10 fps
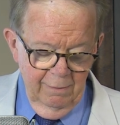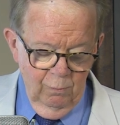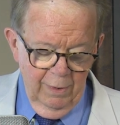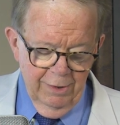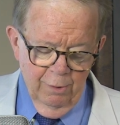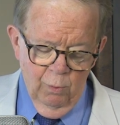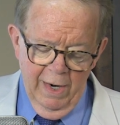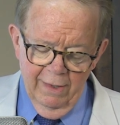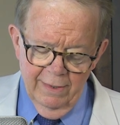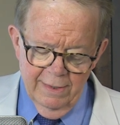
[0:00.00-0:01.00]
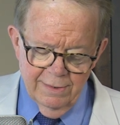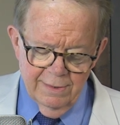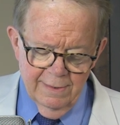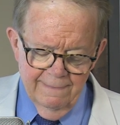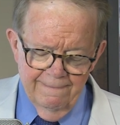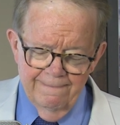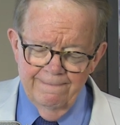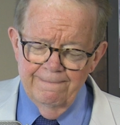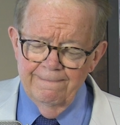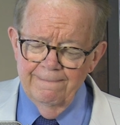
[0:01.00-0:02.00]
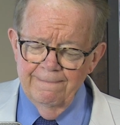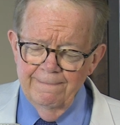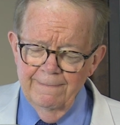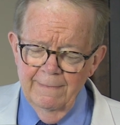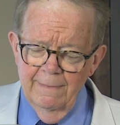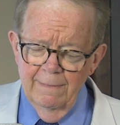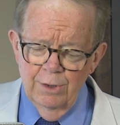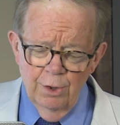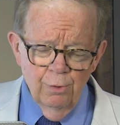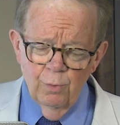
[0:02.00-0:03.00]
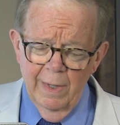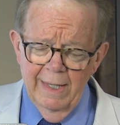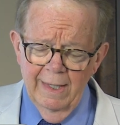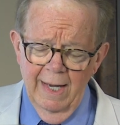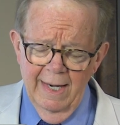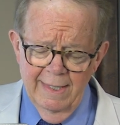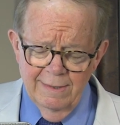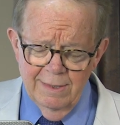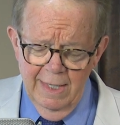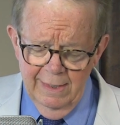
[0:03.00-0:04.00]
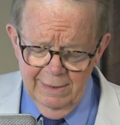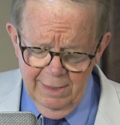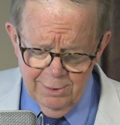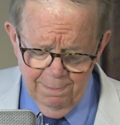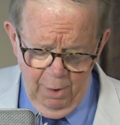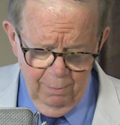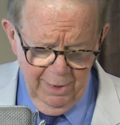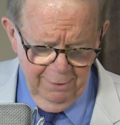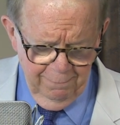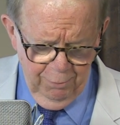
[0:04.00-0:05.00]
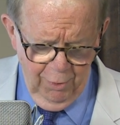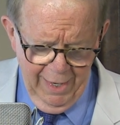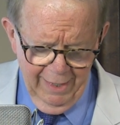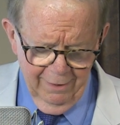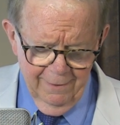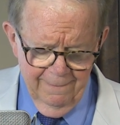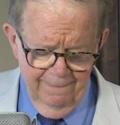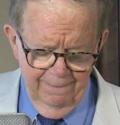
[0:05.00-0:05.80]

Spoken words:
With awareness, you realize in this moment of prayer